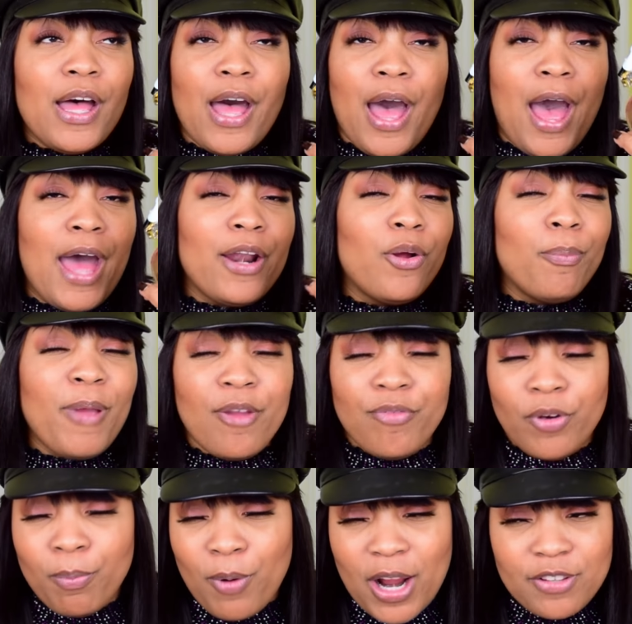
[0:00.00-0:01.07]
I don't pay
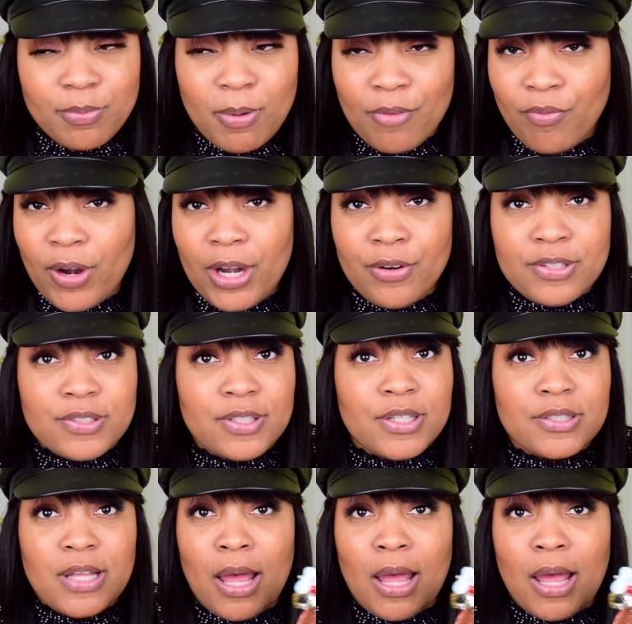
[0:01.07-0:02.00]
full price for my fragrances.